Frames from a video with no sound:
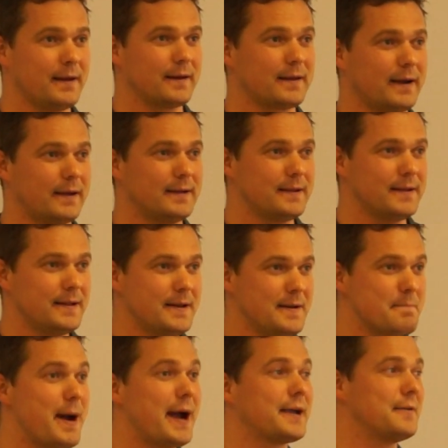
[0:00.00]
Okay?
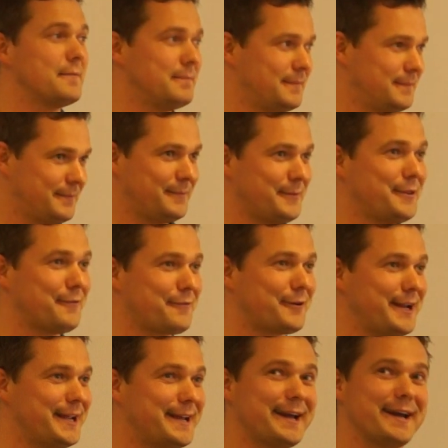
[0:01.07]
Beckham,
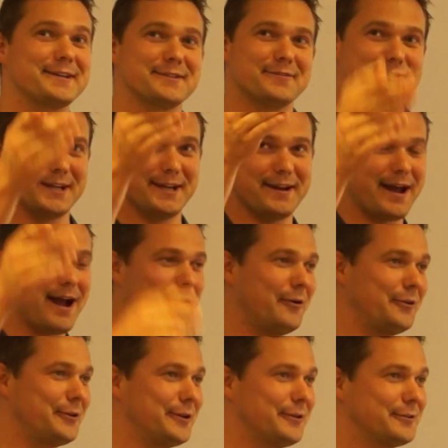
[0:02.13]
free kicks, I've seen it out
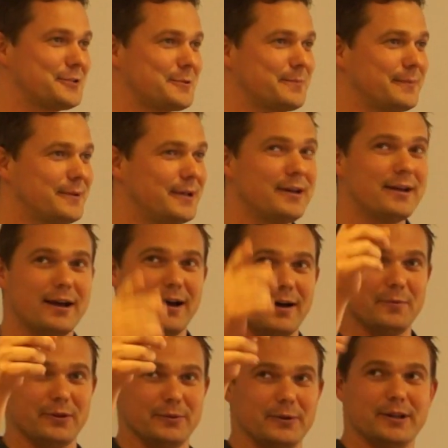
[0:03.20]
on your little,
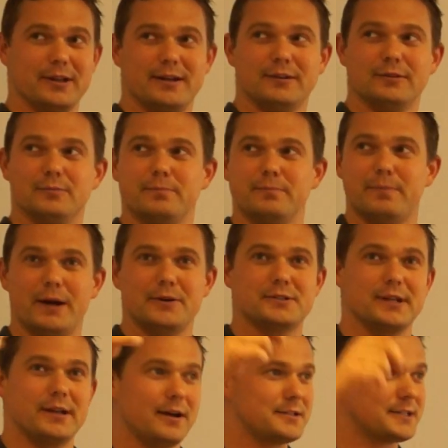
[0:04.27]
along the little
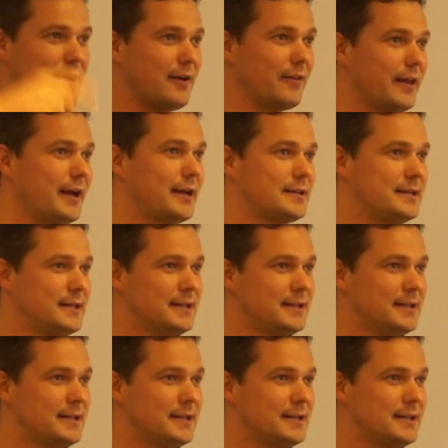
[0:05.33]
post-it notes out there.